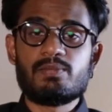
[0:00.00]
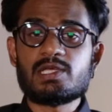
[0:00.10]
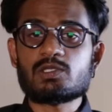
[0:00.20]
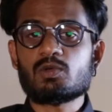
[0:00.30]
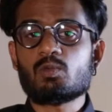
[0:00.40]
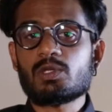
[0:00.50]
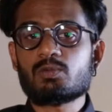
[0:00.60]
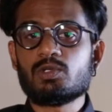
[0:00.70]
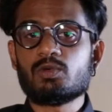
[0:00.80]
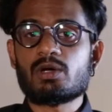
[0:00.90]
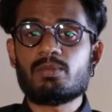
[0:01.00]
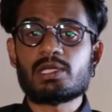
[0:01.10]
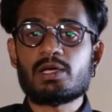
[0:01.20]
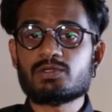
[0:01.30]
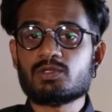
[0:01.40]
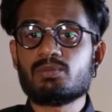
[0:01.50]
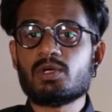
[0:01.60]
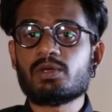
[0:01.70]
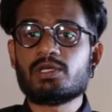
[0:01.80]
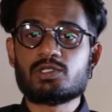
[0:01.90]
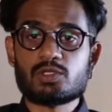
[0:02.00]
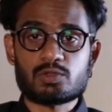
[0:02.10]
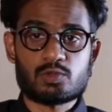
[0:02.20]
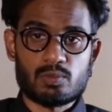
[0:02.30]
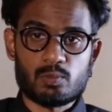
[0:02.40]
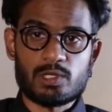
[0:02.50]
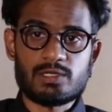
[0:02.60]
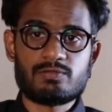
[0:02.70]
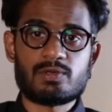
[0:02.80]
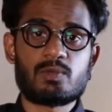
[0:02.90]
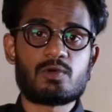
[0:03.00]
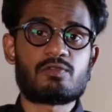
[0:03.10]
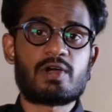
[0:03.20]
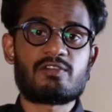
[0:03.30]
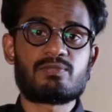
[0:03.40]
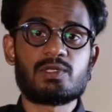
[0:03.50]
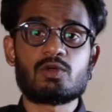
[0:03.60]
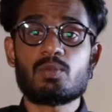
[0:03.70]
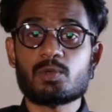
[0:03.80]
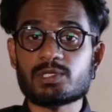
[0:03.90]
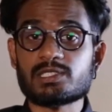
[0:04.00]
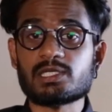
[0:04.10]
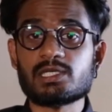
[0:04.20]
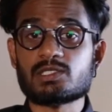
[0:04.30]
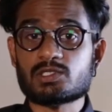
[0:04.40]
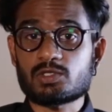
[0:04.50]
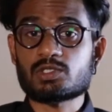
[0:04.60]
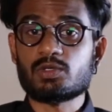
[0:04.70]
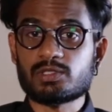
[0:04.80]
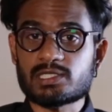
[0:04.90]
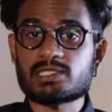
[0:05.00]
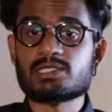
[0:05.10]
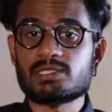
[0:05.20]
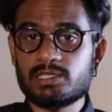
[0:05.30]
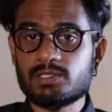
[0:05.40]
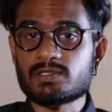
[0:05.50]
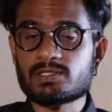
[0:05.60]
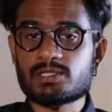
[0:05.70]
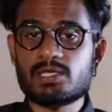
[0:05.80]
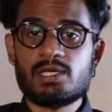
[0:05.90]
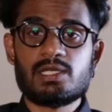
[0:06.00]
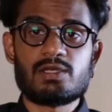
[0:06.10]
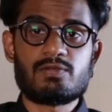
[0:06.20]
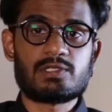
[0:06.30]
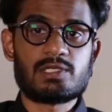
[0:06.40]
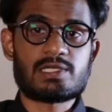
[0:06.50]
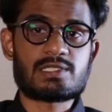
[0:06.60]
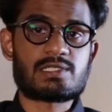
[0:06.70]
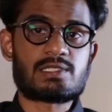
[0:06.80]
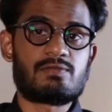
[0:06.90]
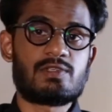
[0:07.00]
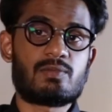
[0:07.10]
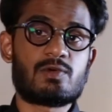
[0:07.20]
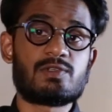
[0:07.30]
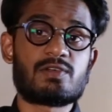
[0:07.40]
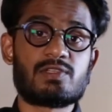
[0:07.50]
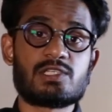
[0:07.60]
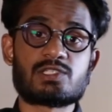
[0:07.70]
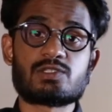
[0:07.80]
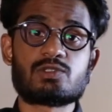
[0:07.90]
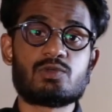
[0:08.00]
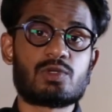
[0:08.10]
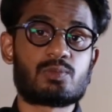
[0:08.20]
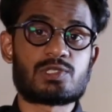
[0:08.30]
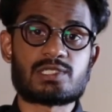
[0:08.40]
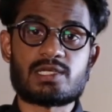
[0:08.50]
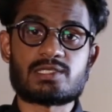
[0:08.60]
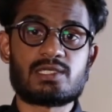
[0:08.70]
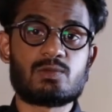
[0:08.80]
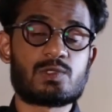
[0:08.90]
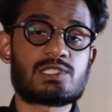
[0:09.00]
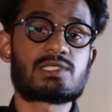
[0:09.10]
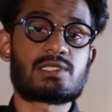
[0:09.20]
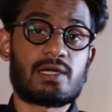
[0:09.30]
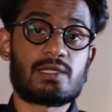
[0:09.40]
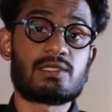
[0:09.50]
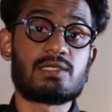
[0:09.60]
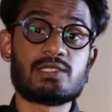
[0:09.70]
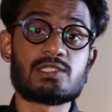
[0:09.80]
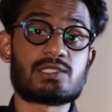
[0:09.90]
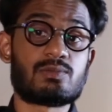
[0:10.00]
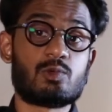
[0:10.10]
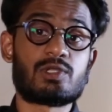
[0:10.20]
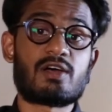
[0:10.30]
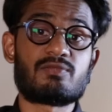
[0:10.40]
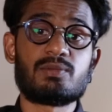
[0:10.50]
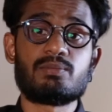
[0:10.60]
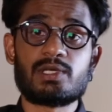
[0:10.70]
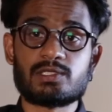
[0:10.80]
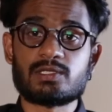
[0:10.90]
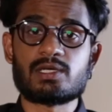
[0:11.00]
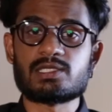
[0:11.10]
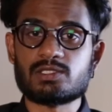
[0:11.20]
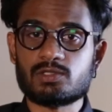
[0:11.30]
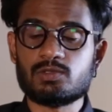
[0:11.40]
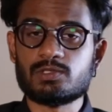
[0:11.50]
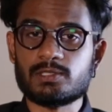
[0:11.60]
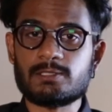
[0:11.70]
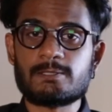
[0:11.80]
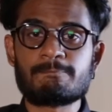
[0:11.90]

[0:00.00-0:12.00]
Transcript: Based on what we know about Anthony Brown and John Cromwell, they both have been operating in such contexts as leaders. Nevertheless, the above definitions do not precise in which style the leadership would have been better executed.